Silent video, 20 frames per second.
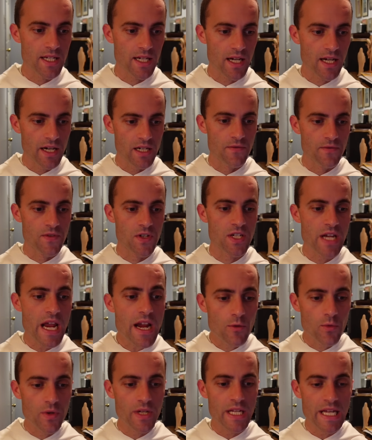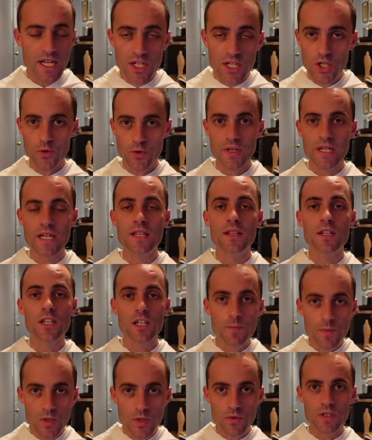is a kind of sacred history in the
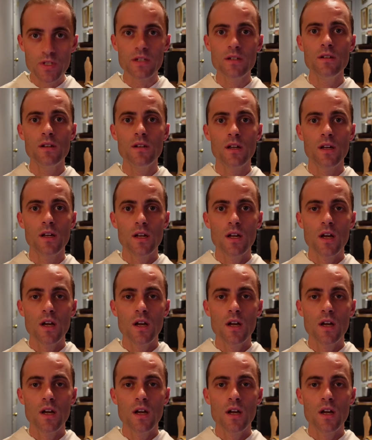communion